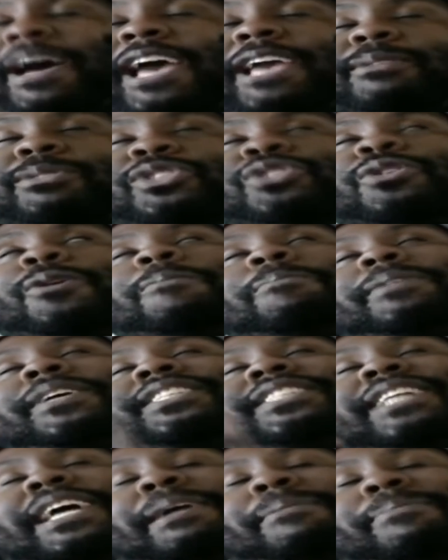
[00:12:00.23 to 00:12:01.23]
I am so
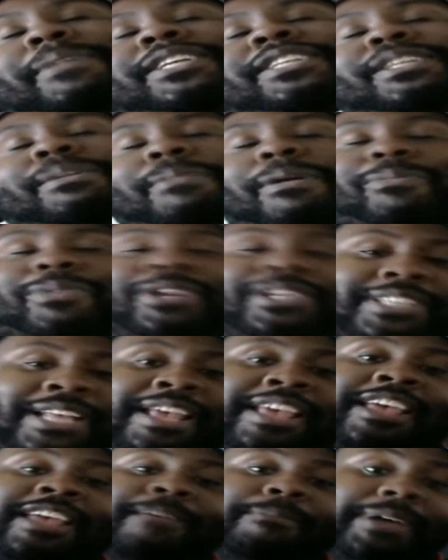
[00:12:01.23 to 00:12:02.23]
pissed I am messing up my words,
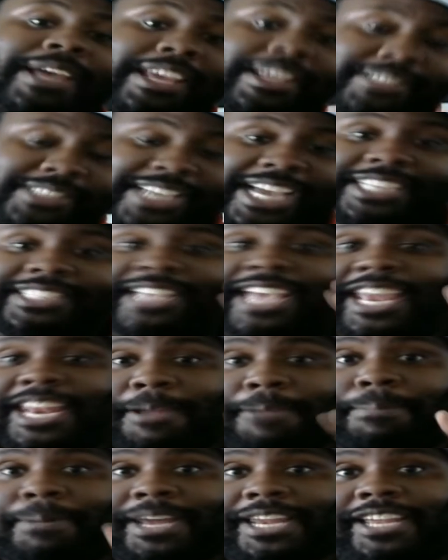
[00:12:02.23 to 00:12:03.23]
but besides
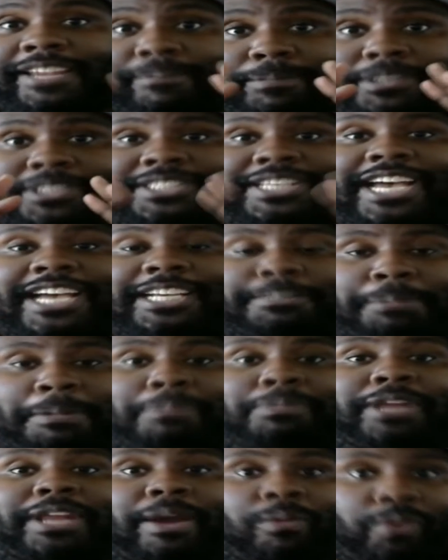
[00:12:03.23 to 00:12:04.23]
anybody besides
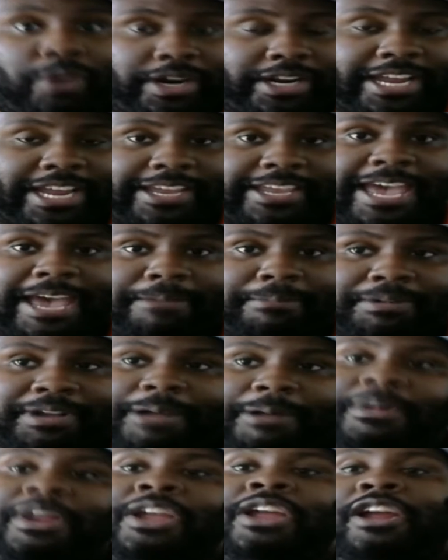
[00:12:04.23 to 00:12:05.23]
people that work at
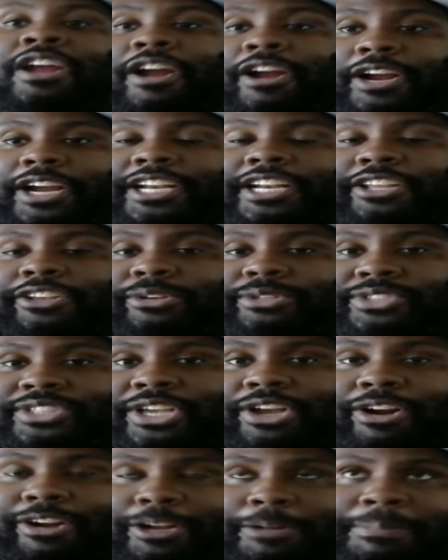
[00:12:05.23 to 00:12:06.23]
Capcom are gonna use
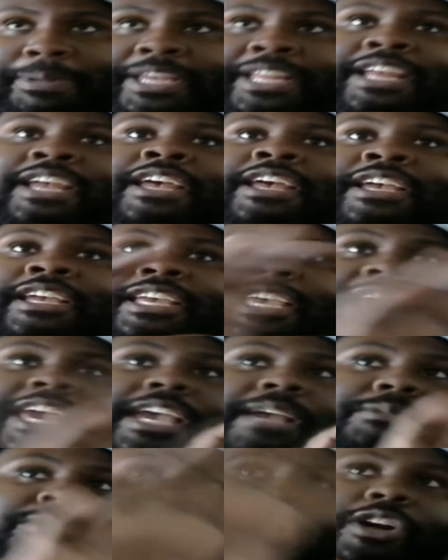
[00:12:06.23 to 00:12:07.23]
the argument,
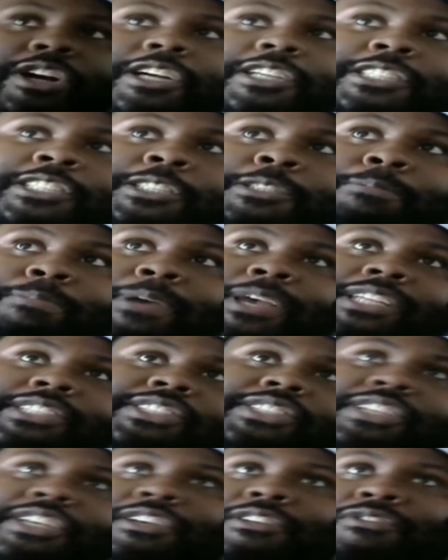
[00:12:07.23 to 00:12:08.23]
games are
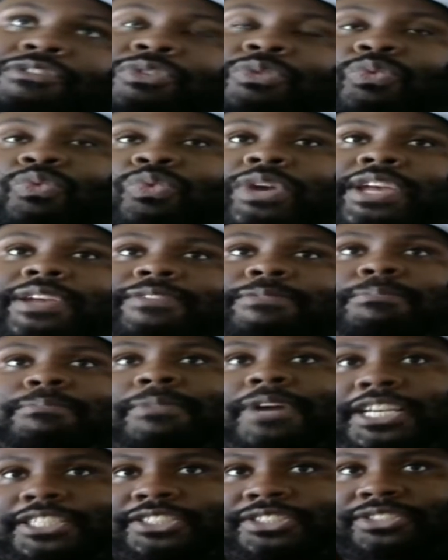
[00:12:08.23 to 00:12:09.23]
expensive. They
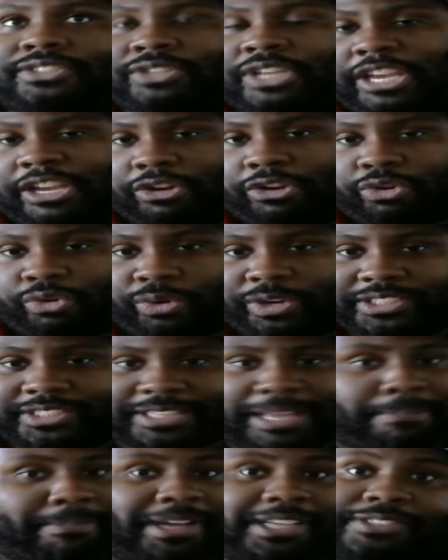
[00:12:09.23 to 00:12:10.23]

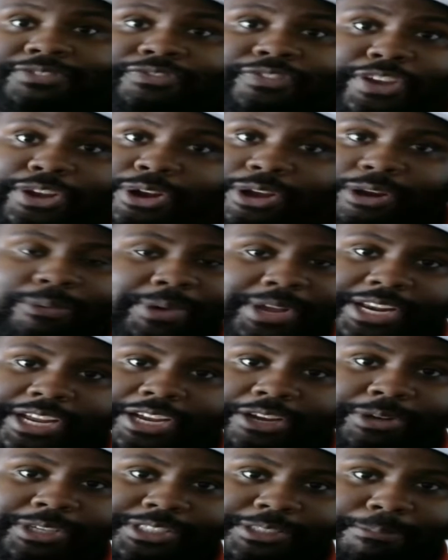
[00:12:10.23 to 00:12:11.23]
must figure out a way to
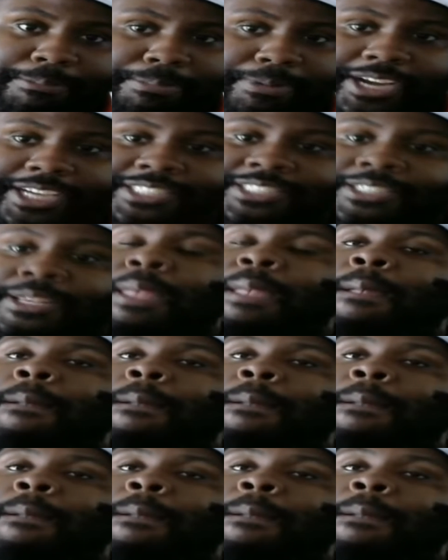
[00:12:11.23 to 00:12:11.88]
increase the price.